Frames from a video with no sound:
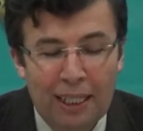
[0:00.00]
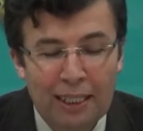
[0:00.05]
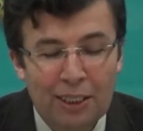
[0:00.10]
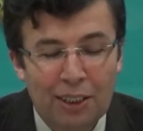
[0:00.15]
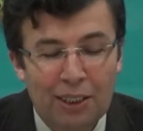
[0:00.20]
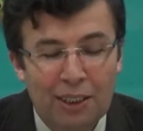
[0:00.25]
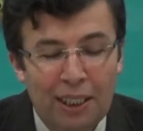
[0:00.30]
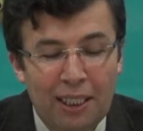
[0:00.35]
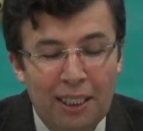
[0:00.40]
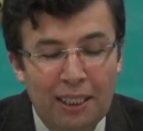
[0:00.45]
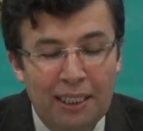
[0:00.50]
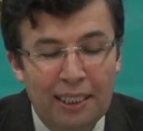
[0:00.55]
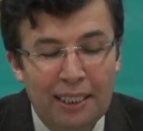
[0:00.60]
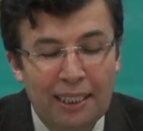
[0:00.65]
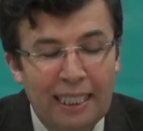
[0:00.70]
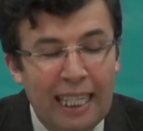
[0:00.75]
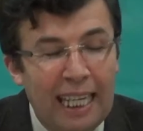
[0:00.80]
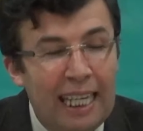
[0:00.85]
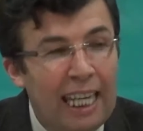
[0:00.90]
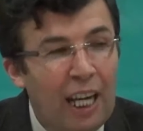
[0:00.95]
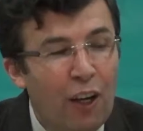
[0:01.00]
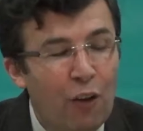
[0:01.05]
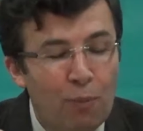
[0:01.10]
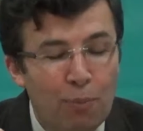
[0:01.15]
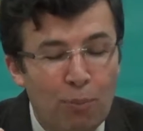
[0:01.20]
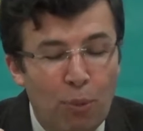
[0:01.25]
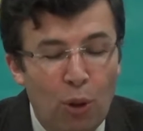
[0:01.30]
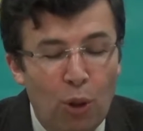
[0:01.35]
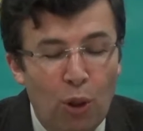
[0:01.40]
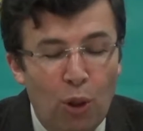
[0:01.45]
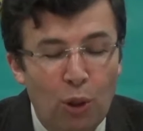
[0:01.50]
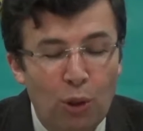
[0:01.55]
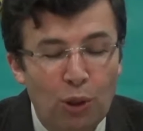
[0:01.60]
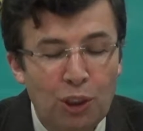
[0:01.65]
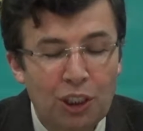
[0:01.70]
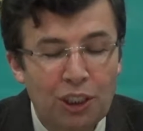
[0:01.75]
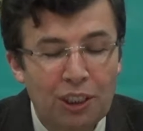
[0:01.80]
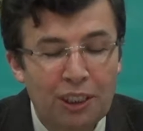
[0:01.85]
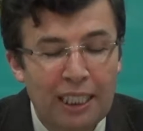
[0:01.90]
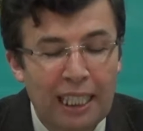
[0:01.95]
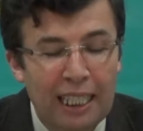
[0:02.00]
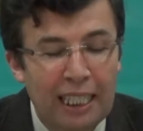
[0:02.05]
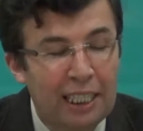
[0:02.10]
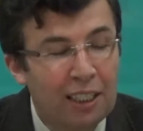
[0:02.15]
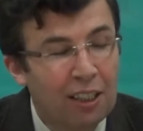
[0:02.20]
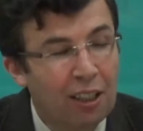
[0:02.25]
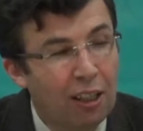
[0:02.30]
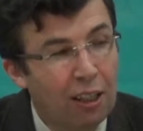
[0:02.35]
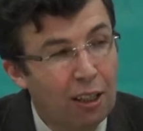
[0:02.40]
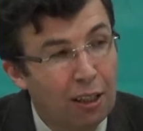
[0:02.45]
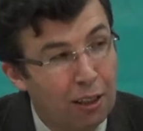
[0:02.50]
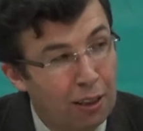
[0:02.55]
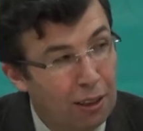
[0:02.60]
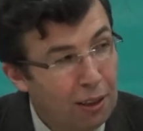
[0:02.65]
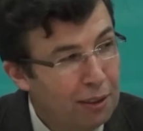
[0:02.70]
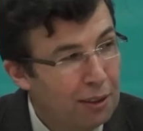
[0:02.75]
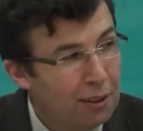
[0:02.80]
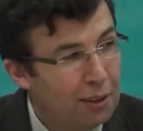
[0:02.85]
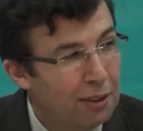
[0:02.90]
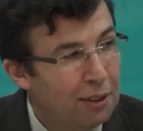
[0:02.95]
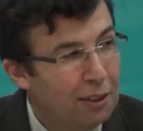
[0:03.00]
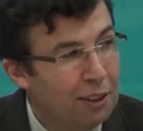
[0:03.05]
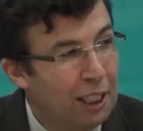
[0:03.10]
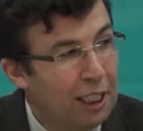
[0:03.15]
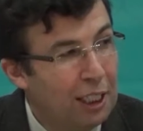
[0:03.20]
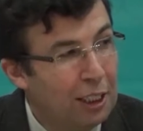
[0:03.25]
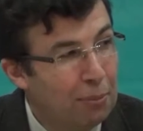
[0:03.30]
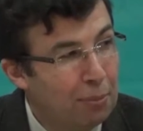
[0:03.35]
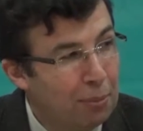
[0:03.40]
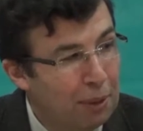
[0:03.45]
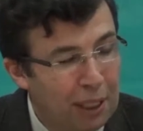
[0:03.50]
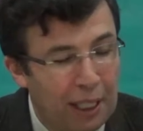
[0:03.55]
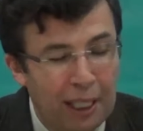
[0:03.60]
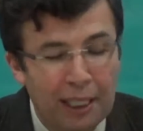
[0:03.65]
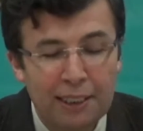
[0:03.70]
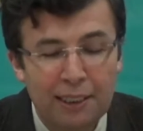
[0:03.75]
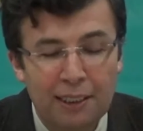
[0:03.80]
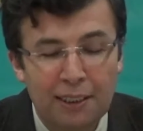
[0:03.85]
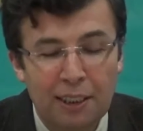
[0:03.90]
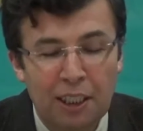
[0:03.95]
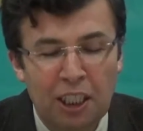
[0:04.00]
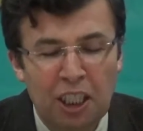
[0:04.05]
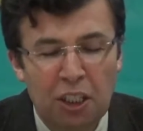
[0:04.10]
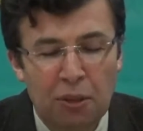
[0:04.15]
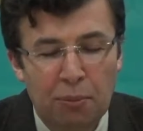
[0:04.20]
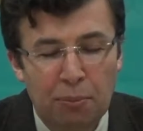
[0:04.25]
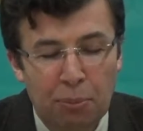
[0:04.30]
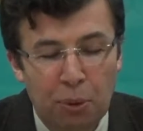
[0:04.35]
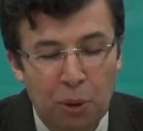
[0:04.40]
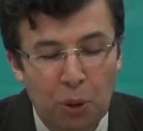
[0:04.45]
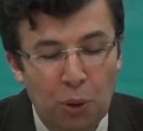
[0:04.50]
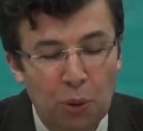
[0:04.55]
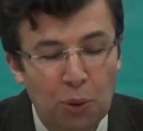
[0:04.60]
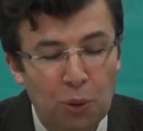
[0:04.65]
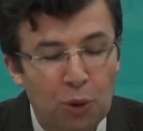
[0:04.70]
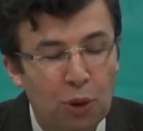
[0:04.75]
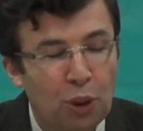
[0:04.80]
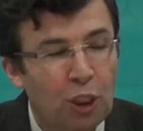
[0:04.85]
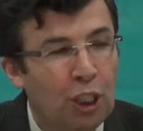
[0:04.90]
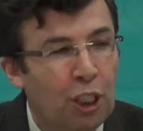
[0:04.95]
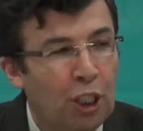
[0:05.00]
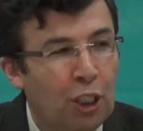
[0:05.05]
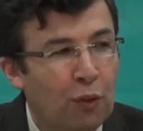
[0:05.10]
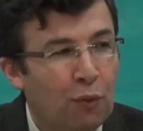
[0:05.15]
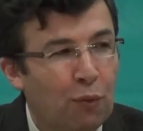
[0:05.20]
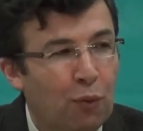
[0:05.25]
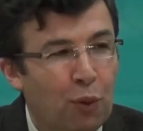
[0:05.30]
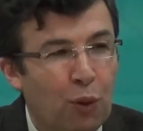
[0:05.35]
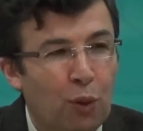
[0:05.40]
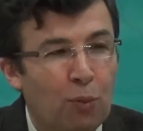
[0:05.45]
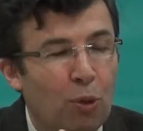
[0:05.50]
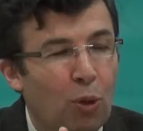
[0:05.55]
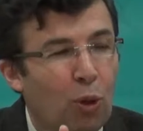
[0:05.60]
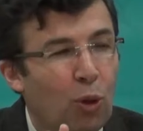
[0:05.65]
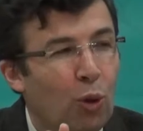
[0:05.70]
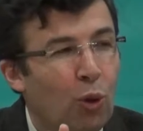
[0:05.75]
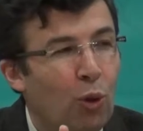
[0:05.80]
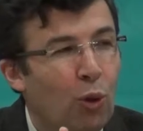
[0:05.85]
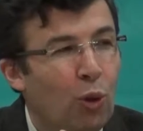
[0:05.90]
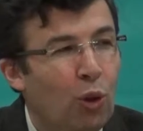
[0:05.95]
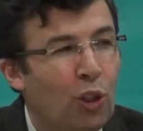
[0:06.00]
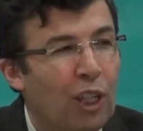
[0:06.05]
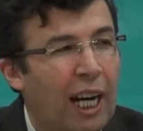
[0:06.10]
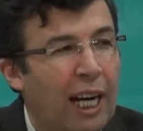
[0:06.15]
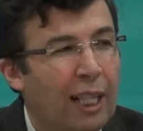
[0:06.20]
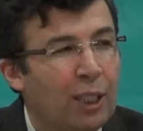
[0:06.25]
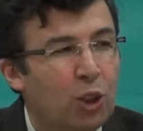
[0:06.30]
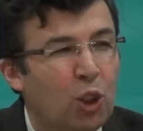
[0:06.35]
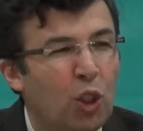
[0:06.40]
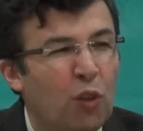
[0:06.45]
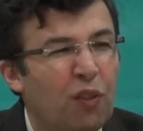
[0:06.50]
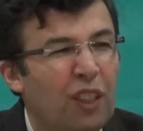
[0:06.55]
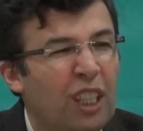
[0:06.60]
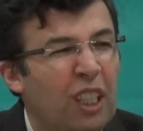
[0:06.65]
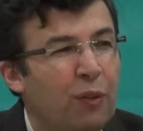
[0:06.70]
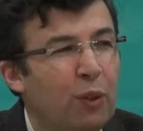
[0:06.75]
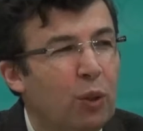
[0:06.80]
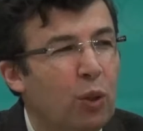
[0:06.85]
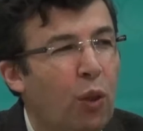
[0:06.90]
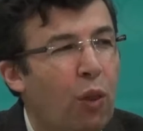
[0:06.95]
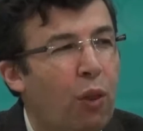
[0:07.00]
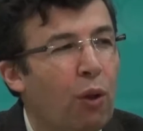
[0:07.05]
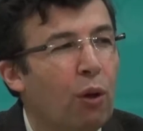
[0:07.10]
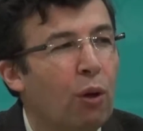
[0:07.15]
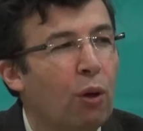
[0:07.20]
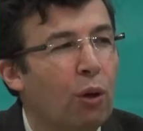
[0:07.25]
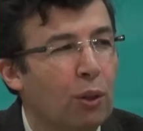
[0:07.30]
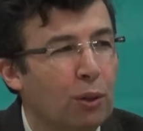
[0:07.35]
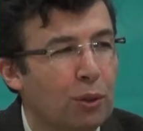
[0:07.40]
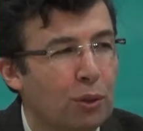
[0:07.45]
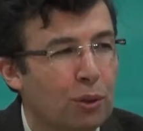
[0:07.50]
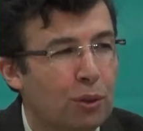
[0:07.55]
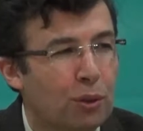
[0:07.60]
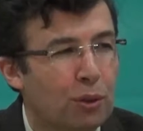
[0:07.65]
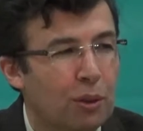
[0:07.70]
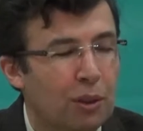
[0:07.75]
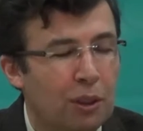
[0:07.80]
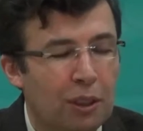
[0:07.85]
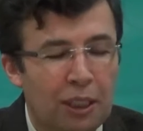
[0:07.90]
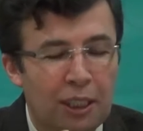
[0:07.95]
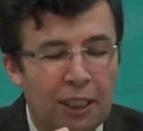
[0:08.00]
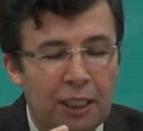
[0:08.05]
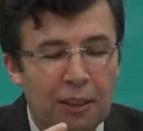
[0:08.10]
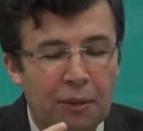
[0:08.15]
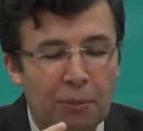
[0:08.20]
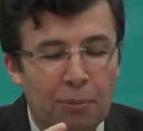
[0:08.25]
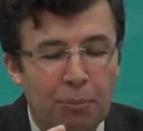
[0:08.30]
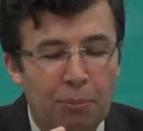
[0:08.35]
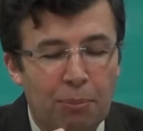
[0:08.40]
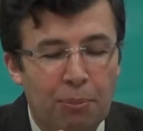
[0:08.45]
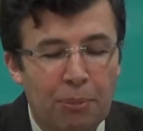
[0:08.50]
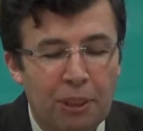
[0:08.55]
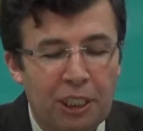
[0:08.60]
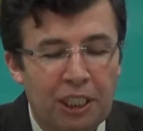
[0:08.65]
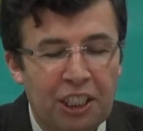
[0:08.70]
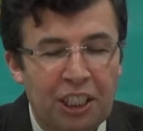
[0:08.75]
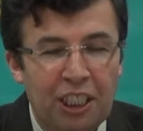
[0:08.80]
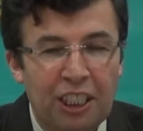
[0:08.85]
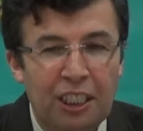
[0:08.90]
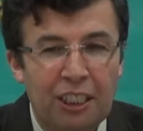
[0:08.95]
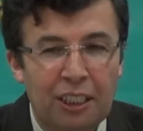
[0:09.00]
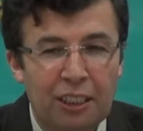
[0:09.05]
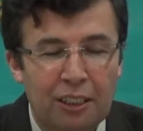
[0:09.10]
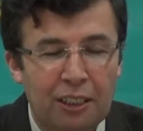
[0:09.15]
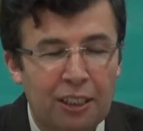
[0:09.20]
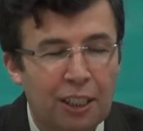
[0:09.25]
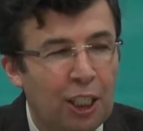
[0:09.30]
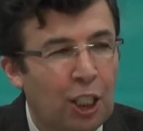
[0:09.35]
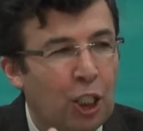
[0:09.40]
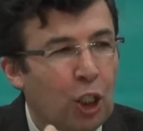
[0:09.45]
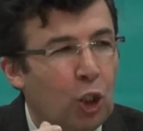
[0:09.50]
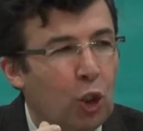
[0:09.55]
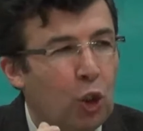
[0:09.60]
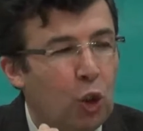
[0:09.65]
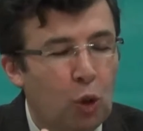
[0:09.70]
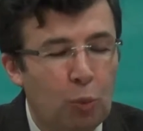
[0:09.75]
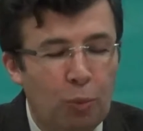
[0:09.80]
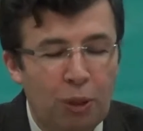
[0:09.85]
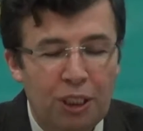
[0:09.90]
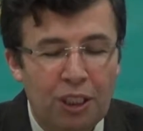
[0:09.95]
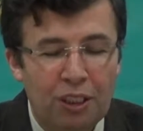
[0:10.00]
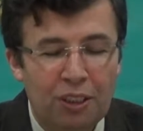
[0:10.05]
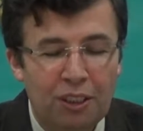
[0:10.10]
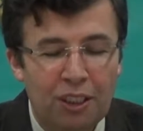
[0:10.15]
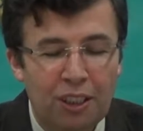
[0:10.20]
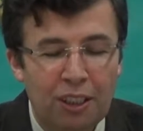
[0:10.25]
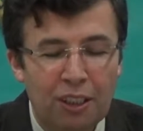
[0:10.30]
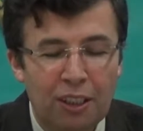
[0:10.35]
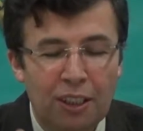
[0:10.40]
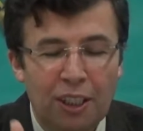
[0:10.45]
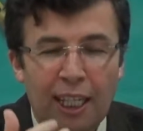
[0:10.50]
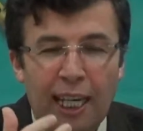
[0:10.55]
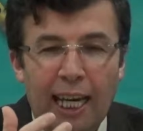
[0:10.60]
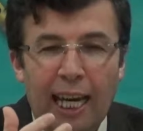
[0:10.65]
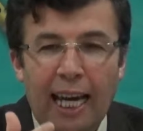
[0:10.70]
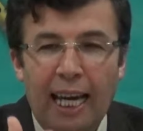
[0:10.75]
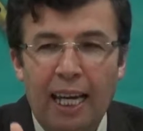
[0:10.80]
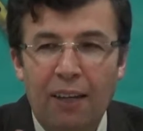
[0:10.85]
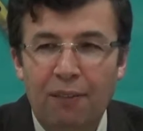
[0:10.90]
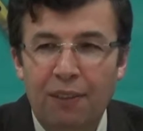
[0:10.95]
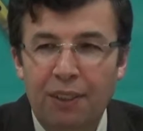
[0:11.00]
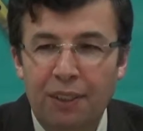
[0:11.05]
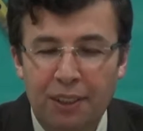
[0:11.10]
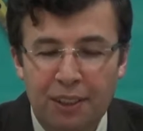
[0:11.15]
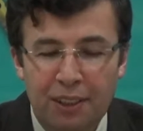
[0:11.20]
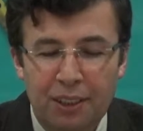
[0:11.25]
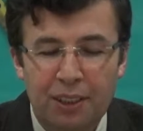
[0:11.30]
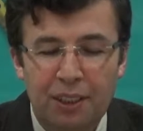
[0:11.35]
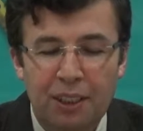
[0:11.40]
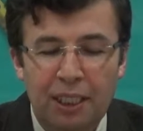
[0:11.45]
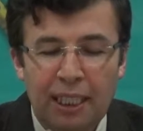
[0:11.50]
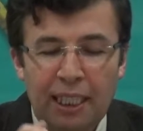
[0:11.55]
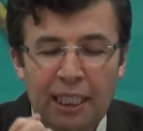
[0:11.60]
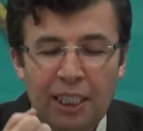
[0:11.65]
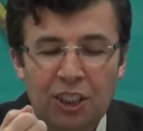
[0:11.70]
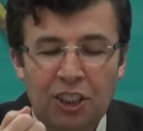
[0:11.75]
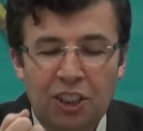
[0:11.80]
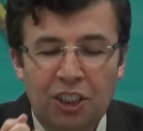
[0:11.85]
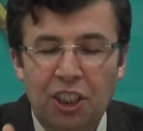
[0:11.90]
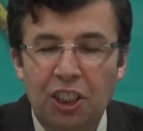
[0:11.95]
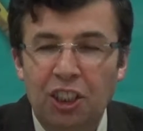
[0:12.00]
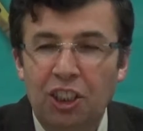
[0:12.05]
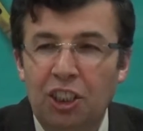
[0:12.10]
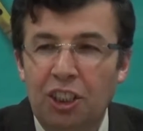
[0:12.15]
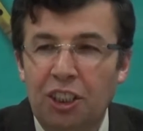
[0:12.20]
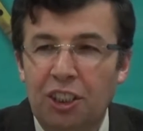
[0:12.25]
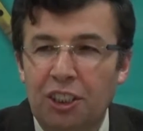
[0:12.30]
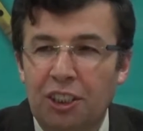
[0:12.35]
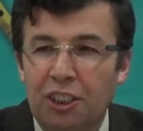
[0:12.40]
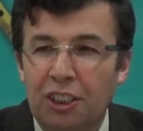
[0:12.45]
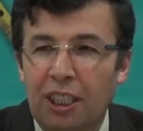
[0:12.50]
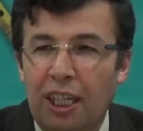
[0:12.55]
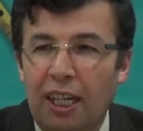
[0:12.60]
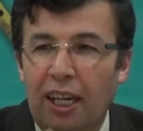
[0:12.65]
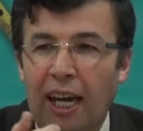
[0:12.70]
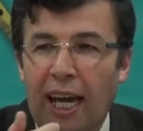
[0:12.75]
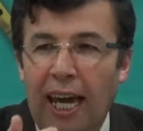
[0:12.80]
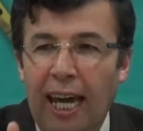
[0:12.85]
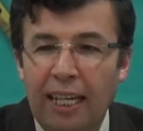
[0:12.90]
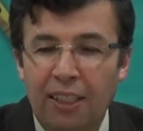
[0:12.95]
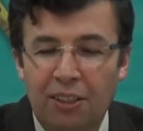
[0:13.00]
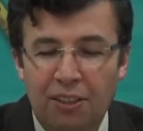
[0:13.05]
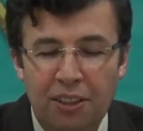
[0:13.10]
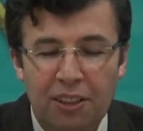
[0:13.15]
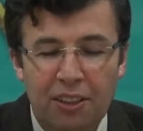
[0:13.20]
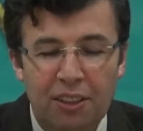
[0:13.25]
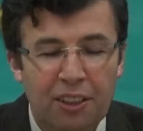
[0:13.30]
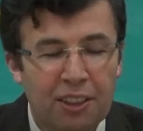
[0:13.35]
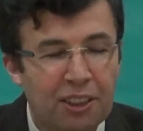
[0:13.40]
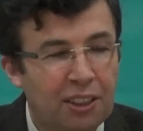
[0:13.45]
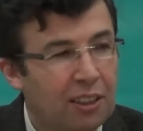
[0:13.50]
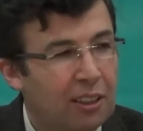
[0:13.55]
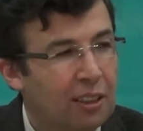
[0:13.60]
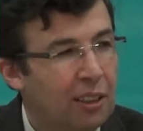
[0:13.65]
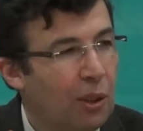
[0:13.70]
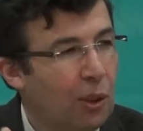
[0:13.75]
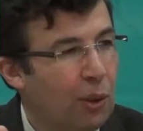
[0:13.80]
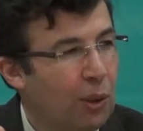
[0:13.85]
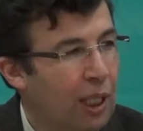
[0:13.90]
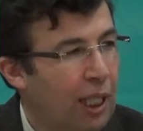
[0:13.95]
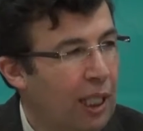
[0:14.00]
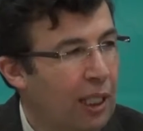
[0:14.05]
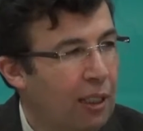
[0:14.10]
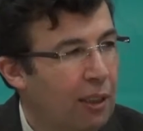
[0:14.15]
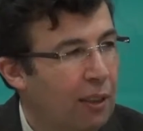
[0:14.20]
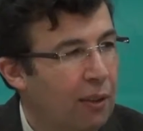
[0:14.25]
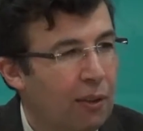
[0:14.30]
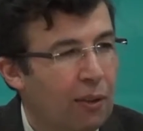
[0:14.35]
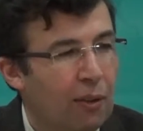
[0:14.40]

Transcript: See, they have burnished their hearts, their breast, pure from all kinds of evil thoughts, greed, cupidity, avarice, stinginess, hatredness, okay?